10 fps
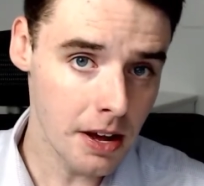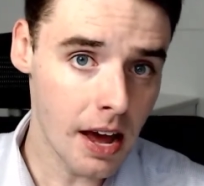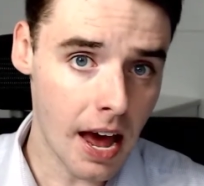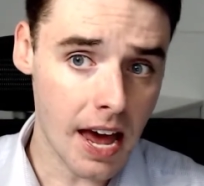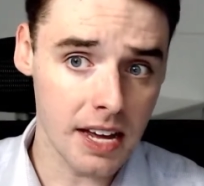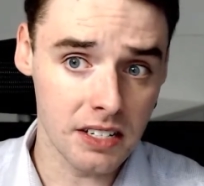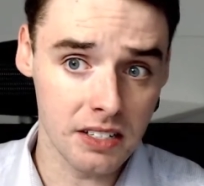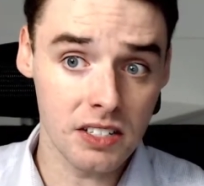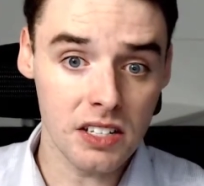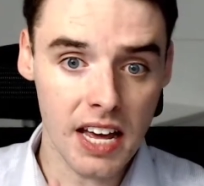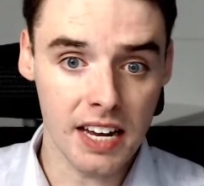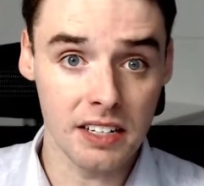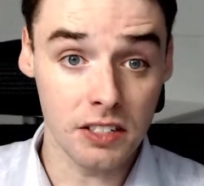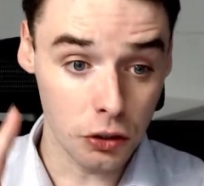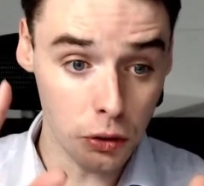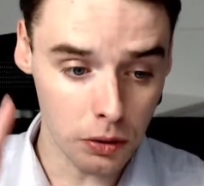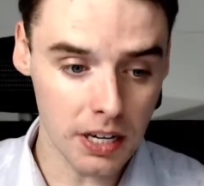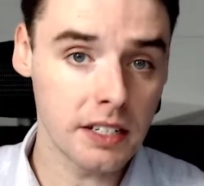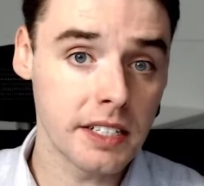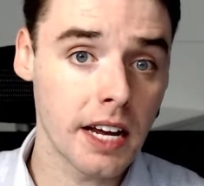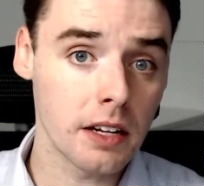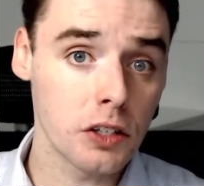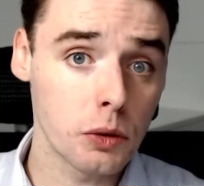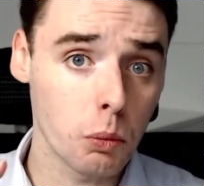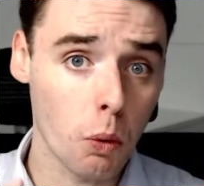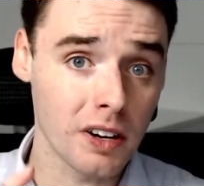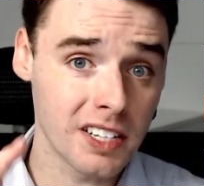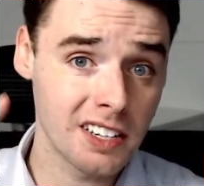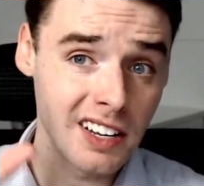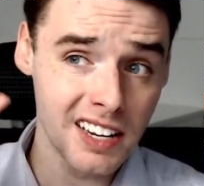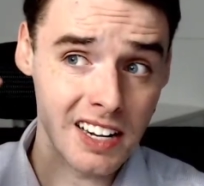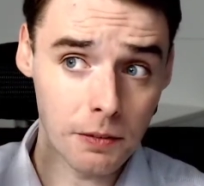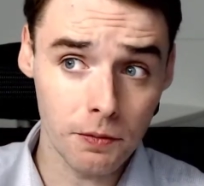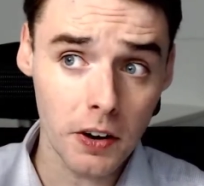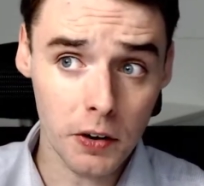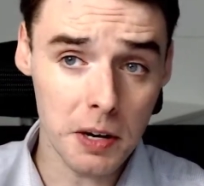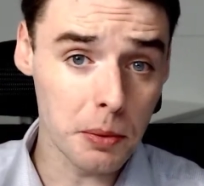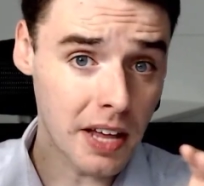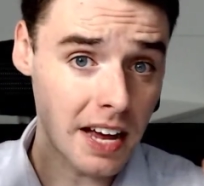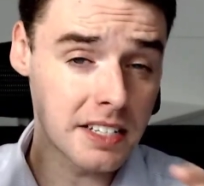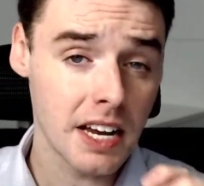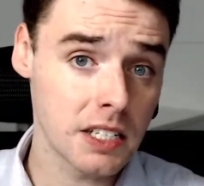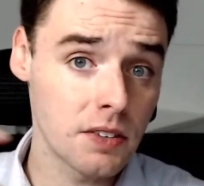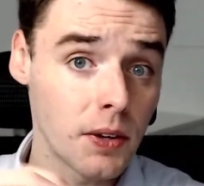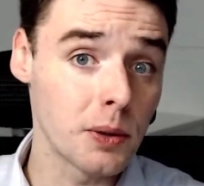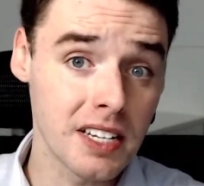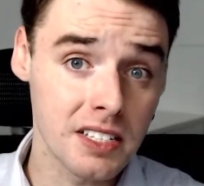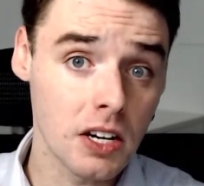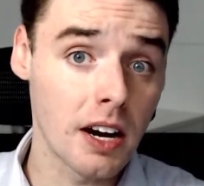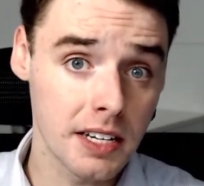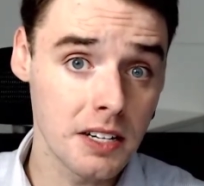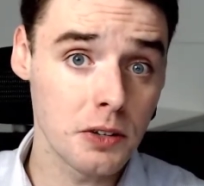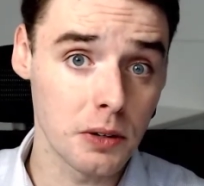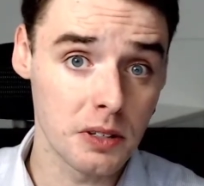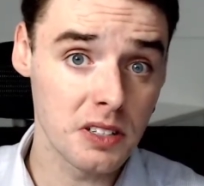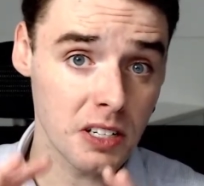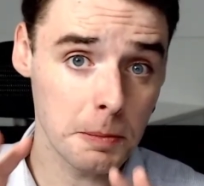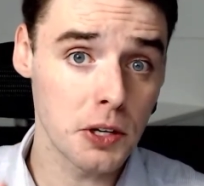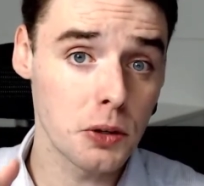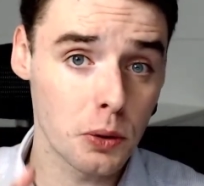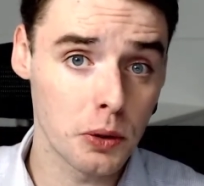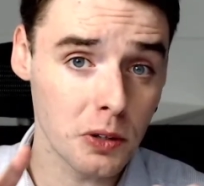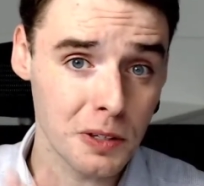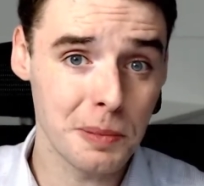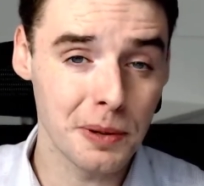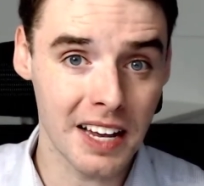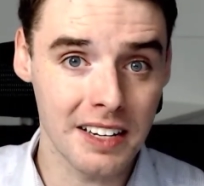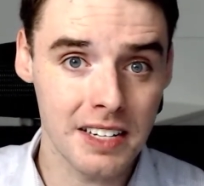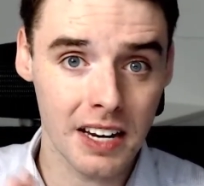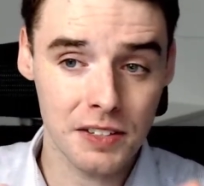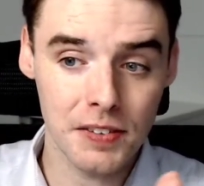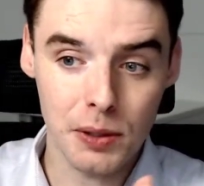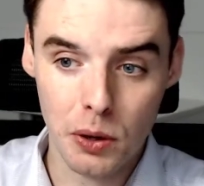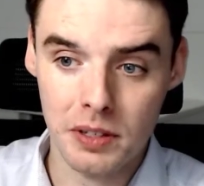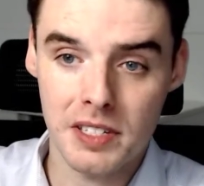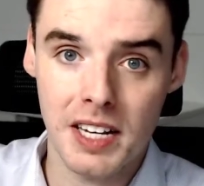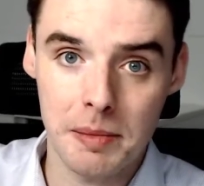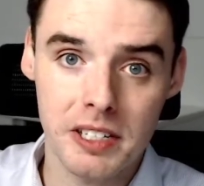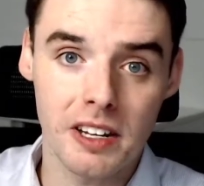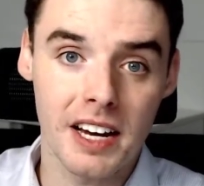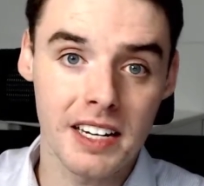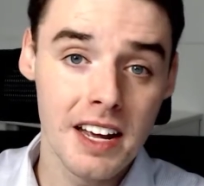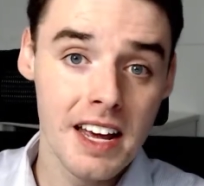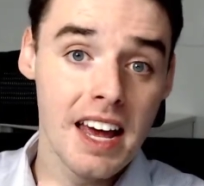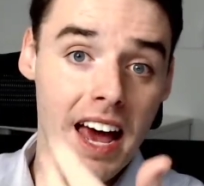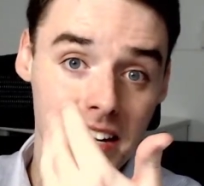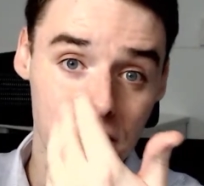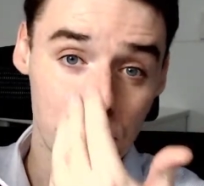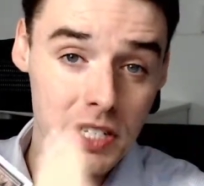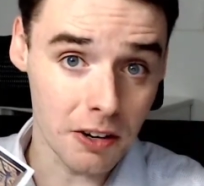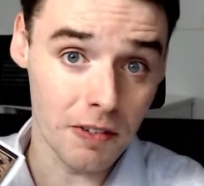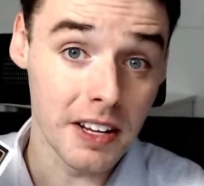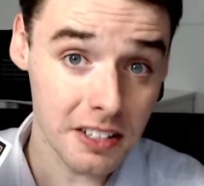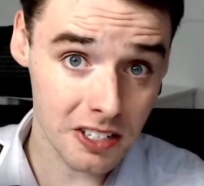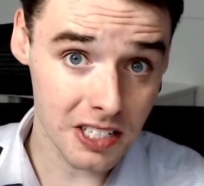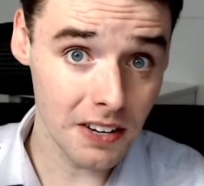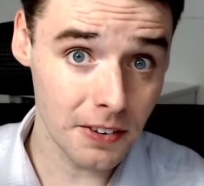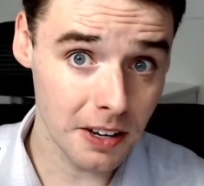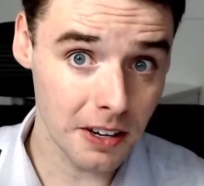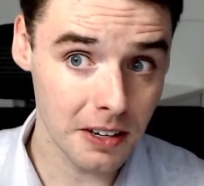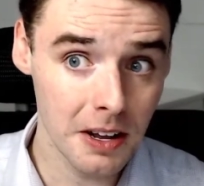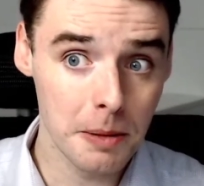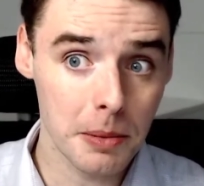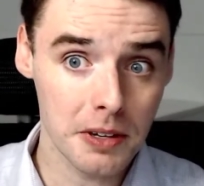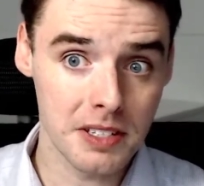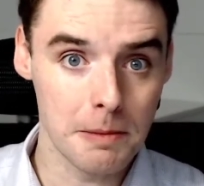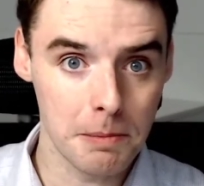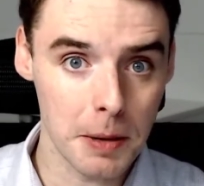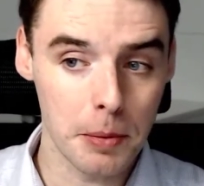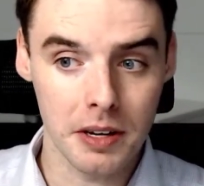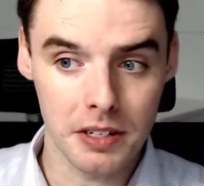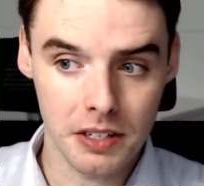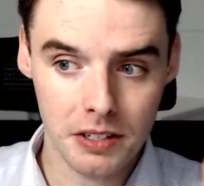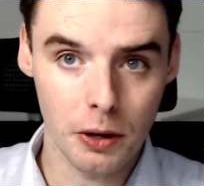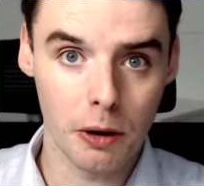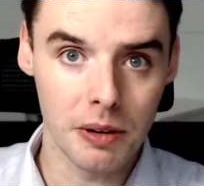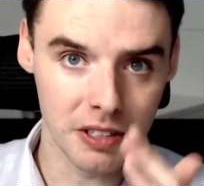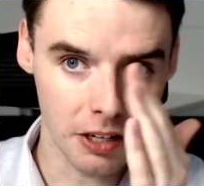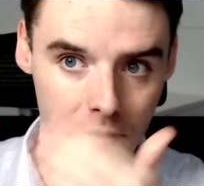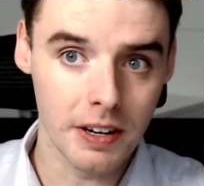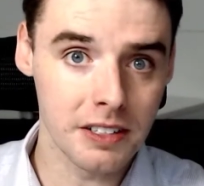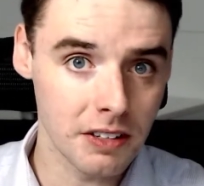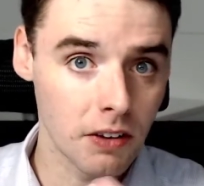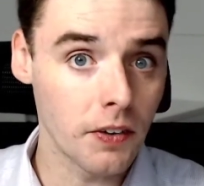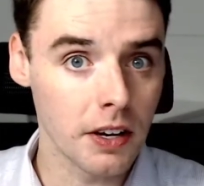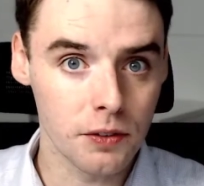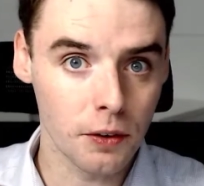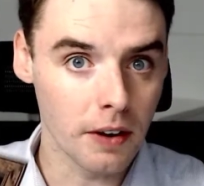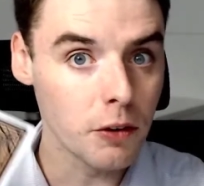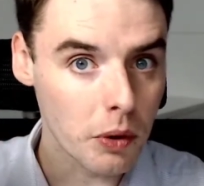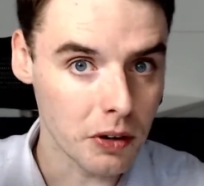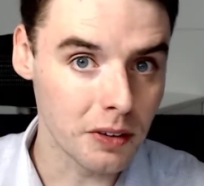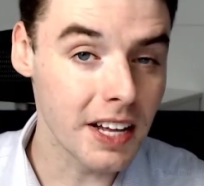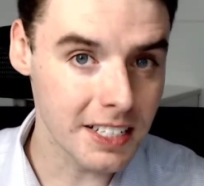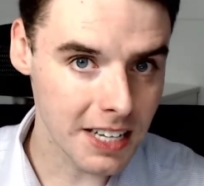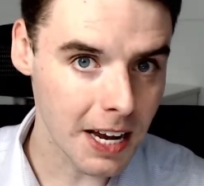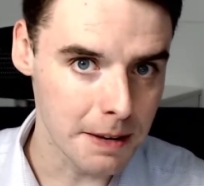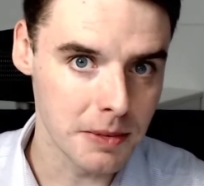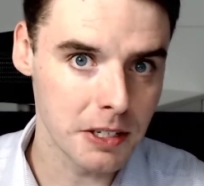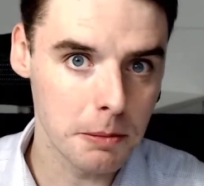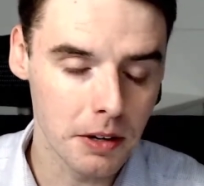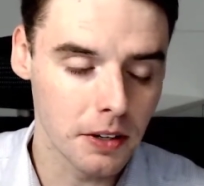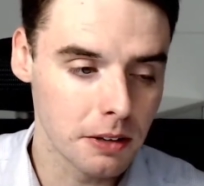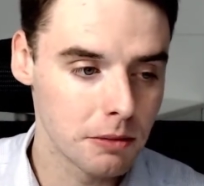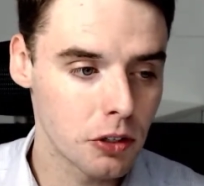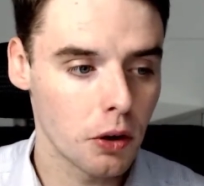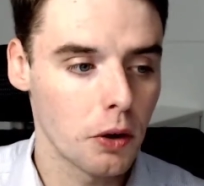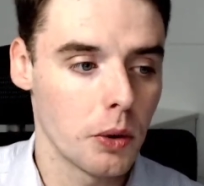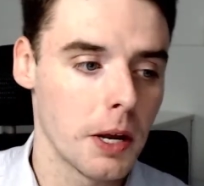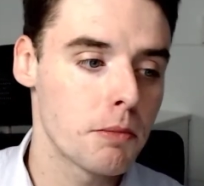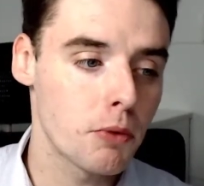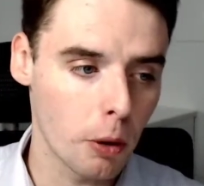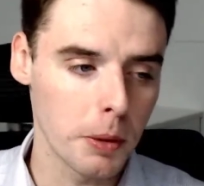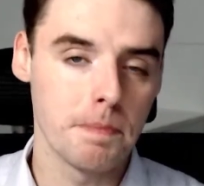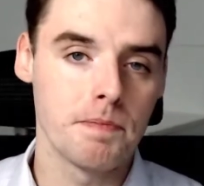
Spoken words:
and then you need to tell us what variable that text field is tied into. Just be sure not to put that text field on the same slide as you generate the certificate, because then people can just go and generate certificates for everyone on their team. It's a bit of a security problem.